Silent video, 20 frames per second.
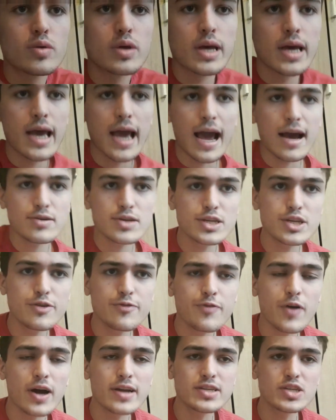How did you
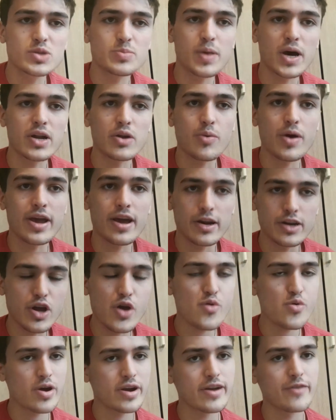find us, by the way? I know
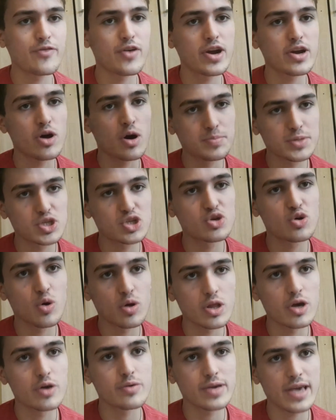we're in a very obscure
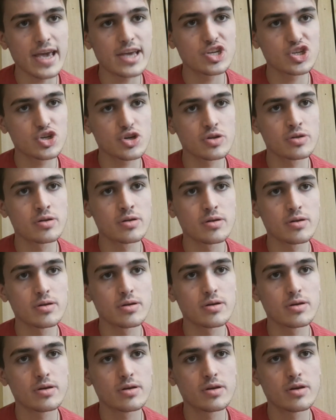location.
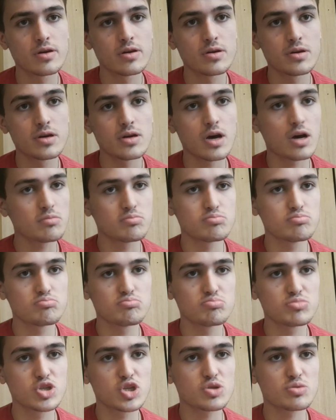I
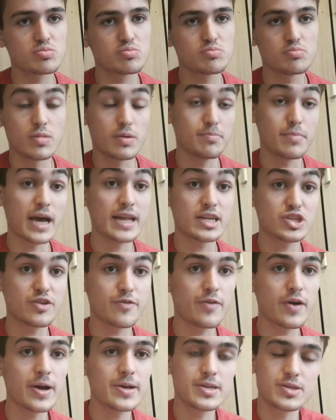just managed to
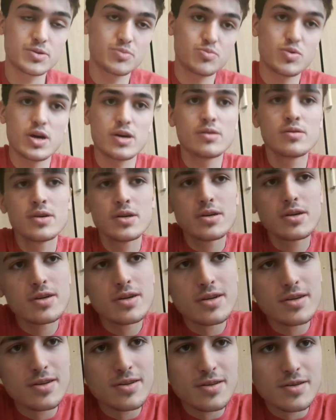find us. Well,
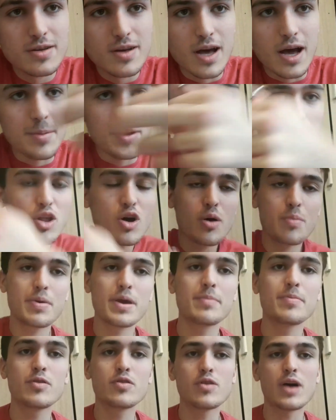I mean, a lot of
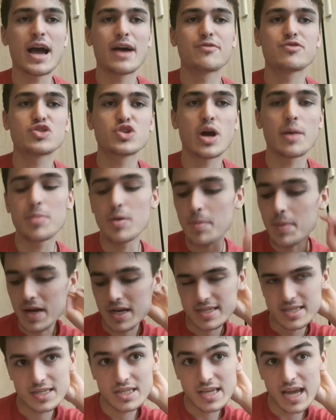people have trouble because
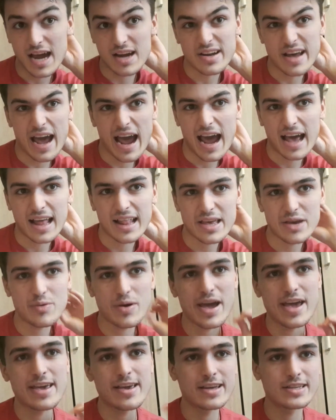it's down an
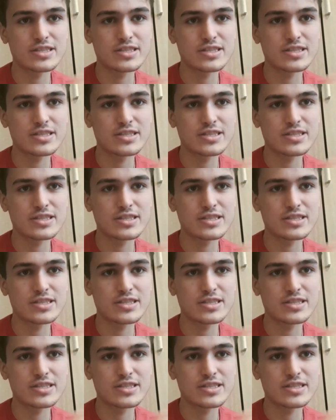alleyway. It